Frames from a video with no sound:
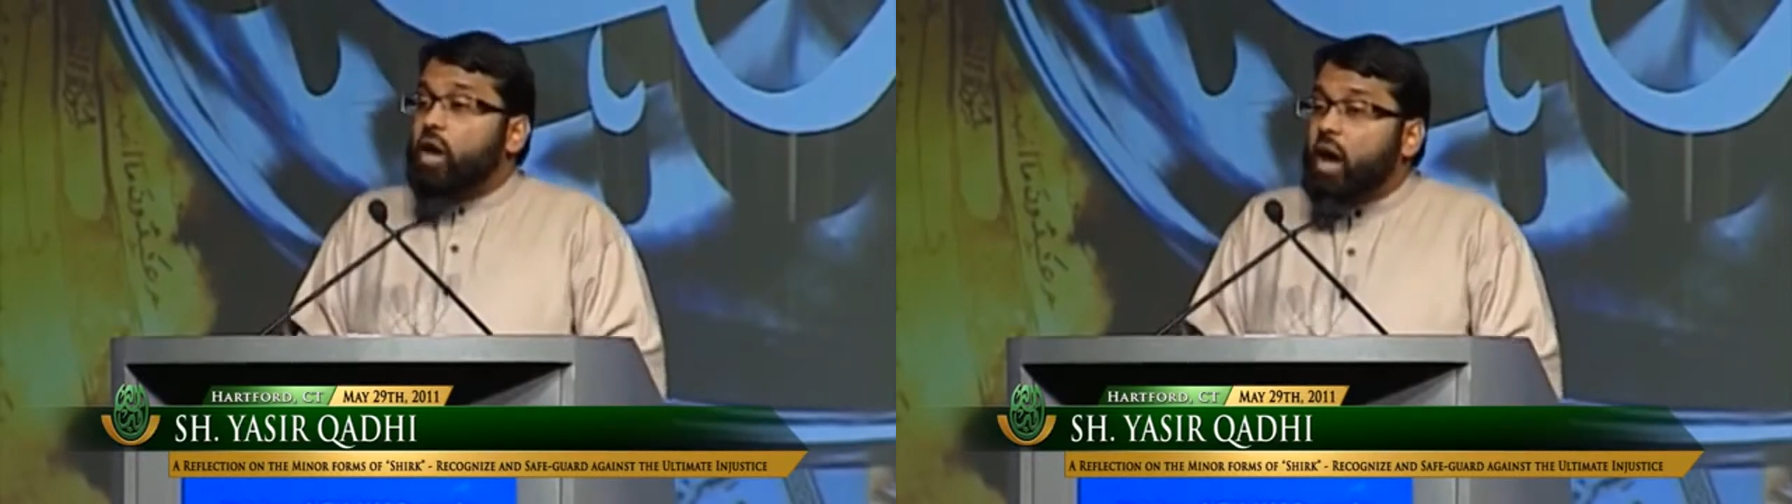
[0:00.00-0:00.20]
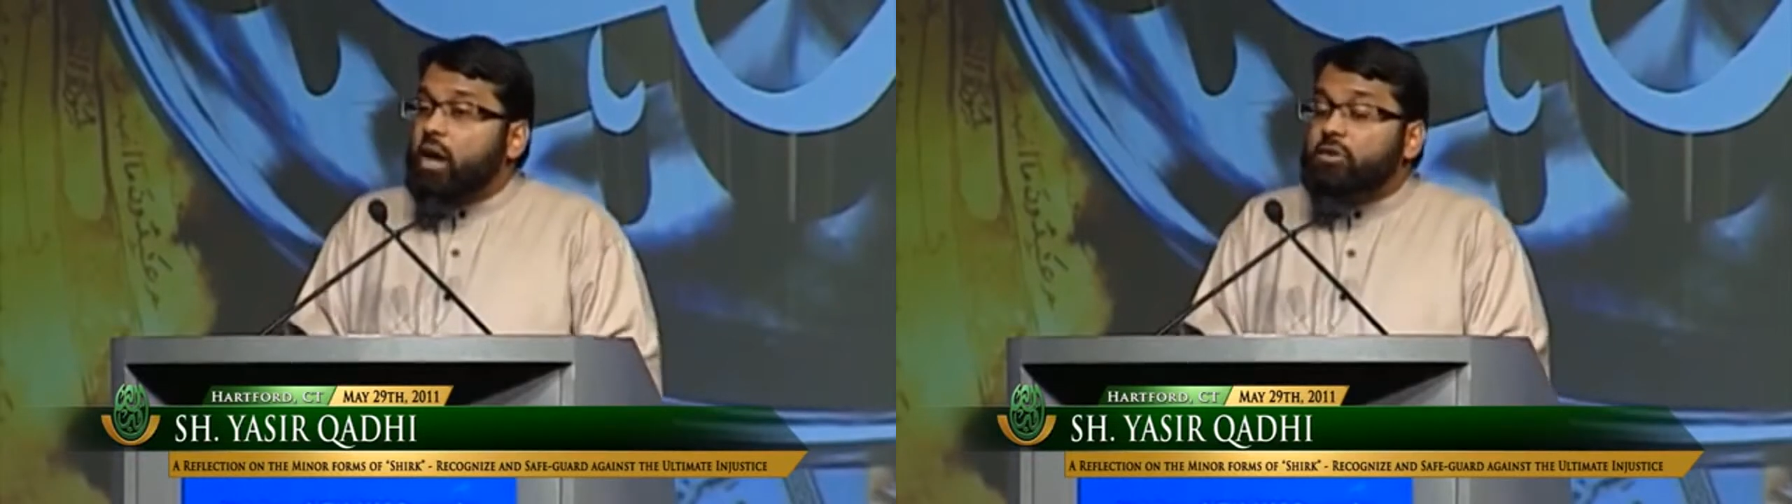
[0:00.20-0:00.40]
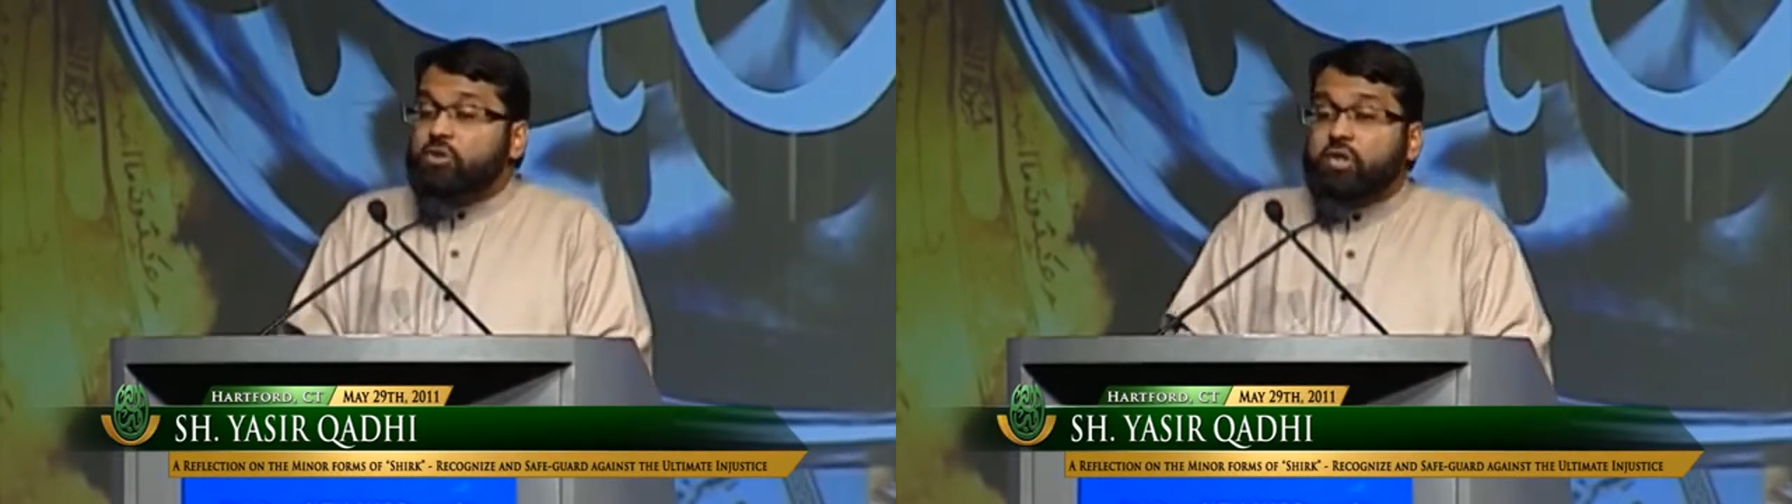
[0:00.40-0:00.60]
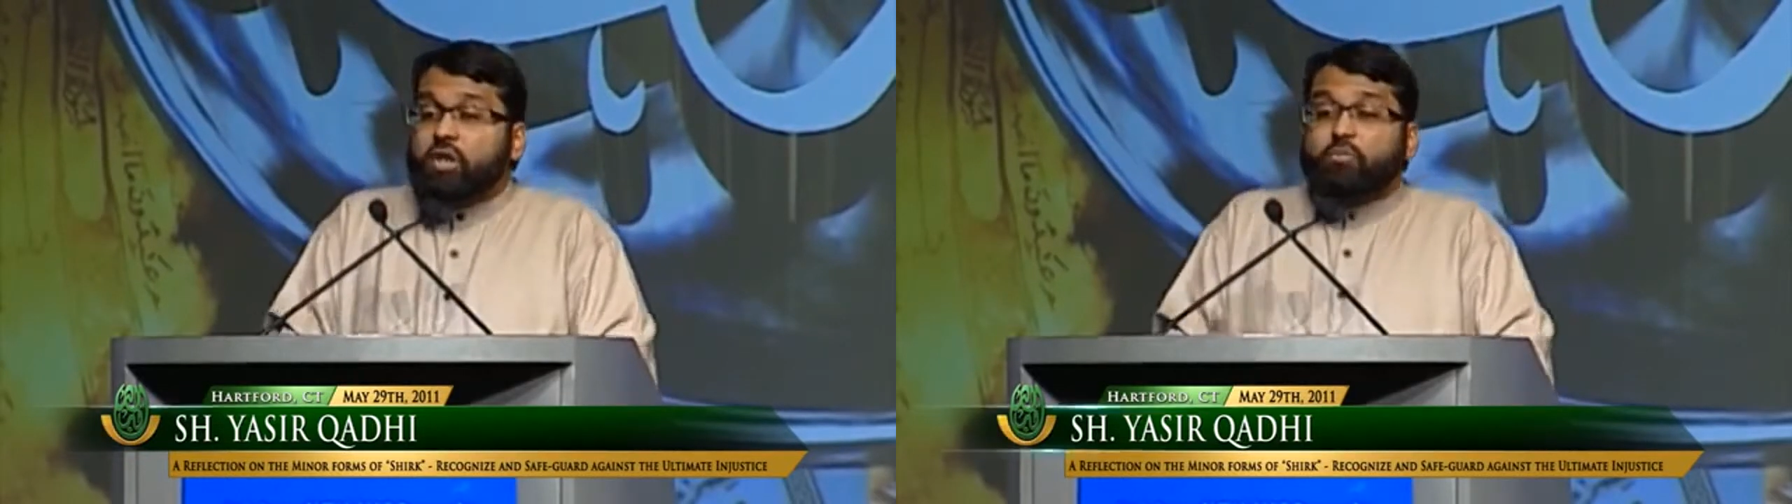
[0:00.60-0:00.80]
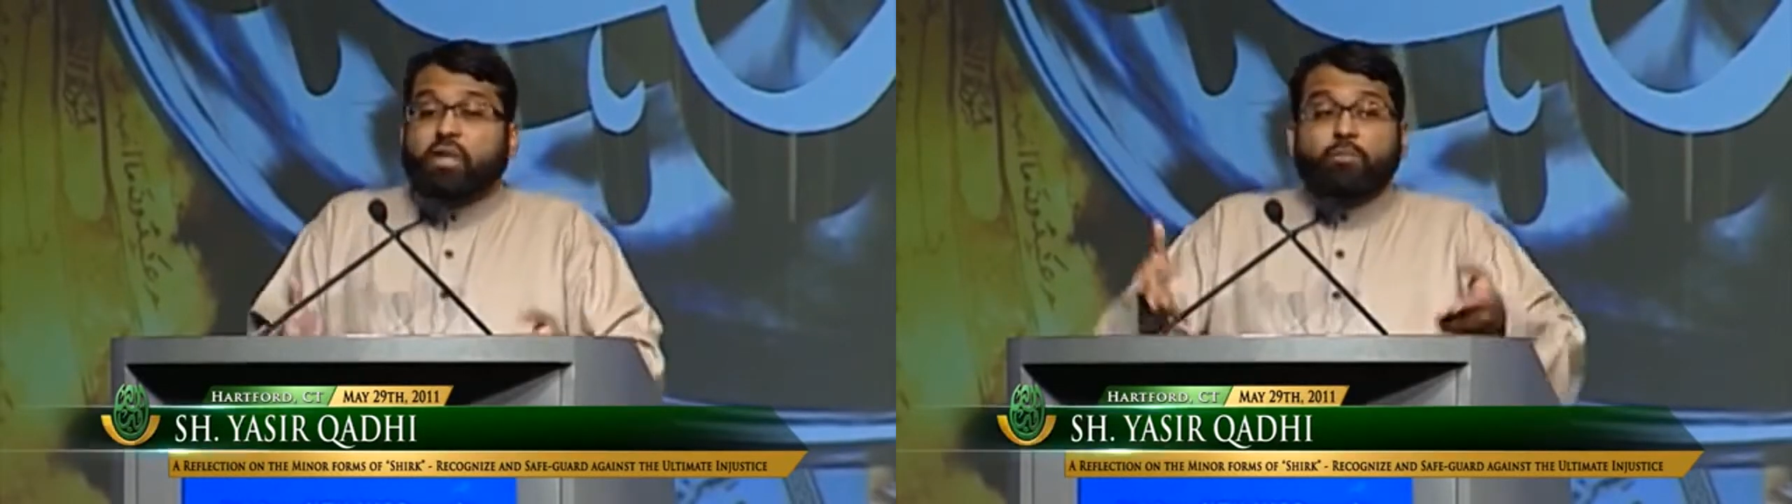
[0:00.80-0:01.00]
Quran
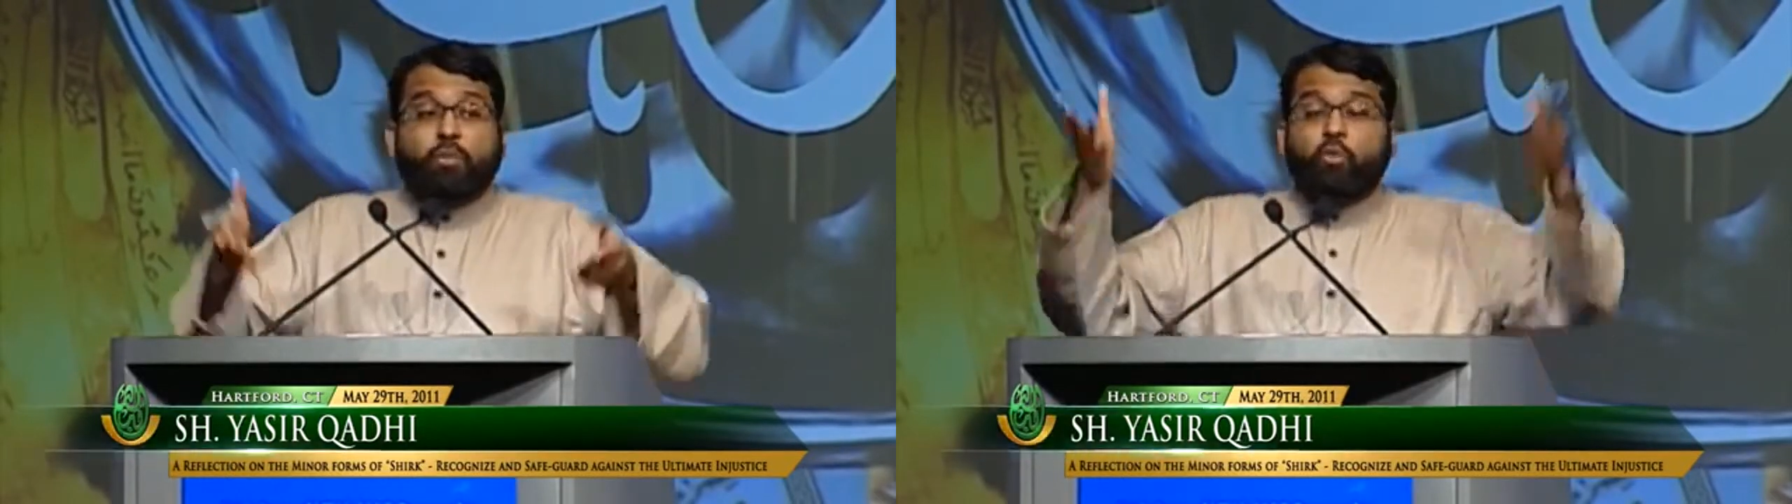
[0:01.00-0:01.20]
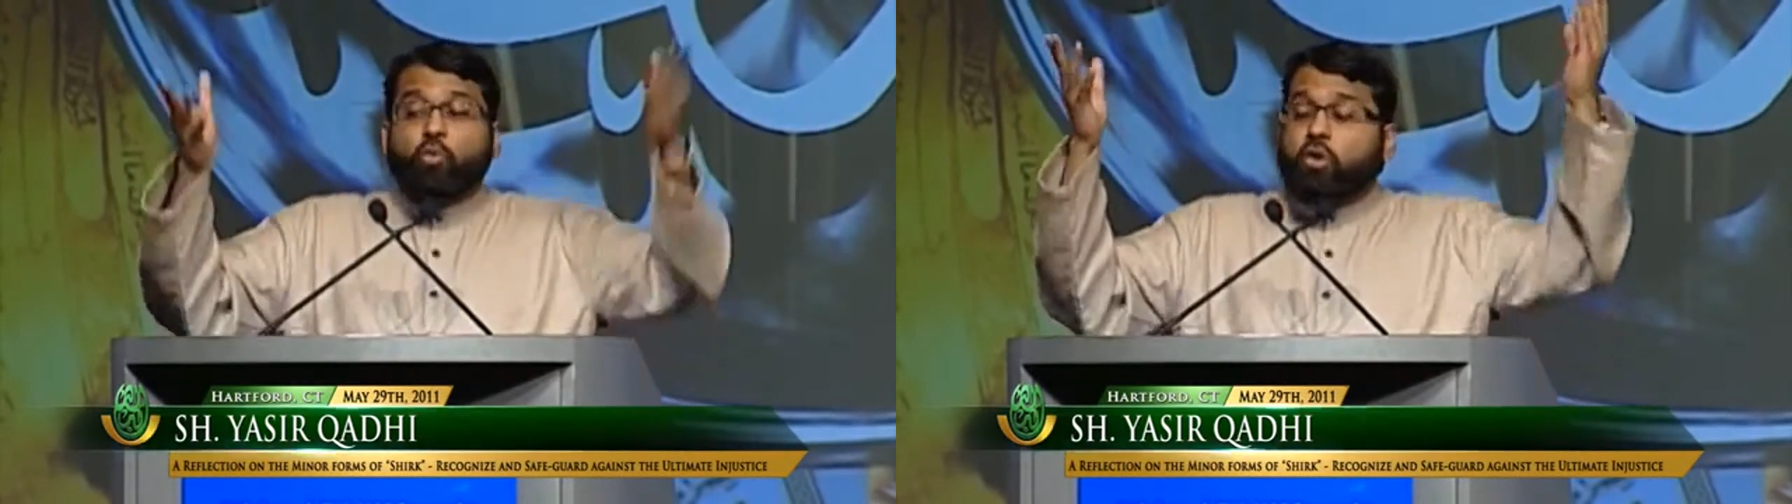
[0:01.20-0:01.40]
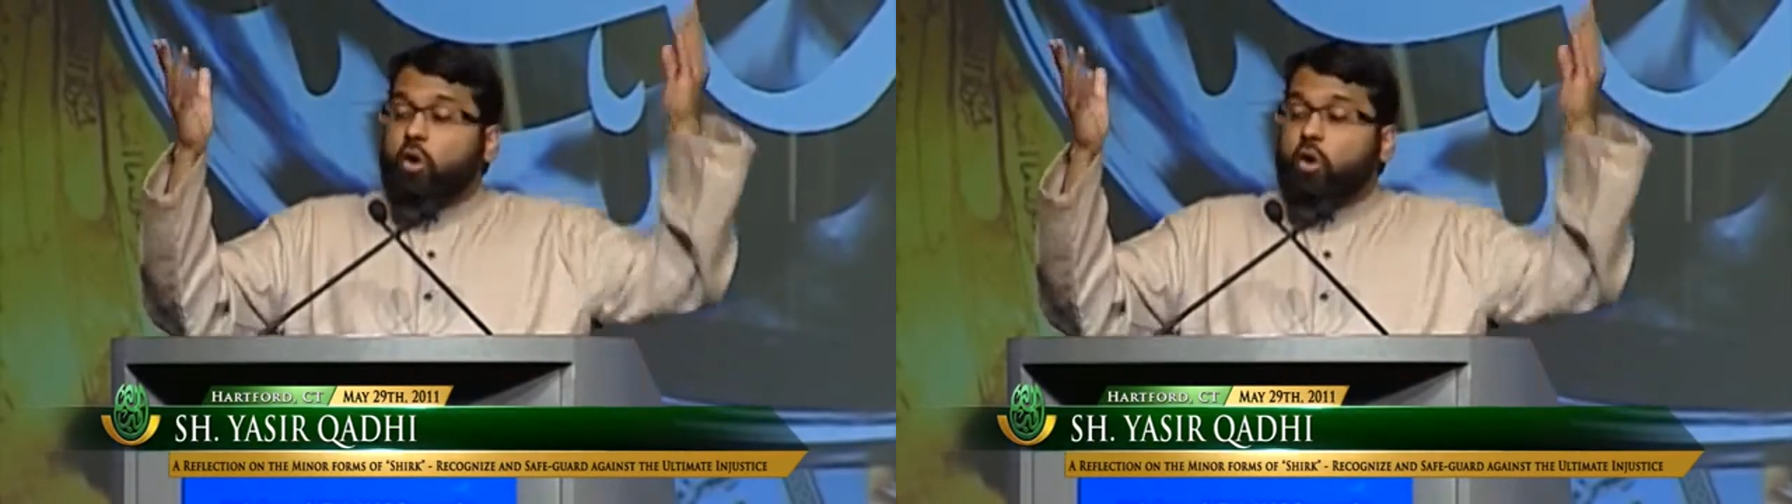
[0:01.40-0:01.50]
so that people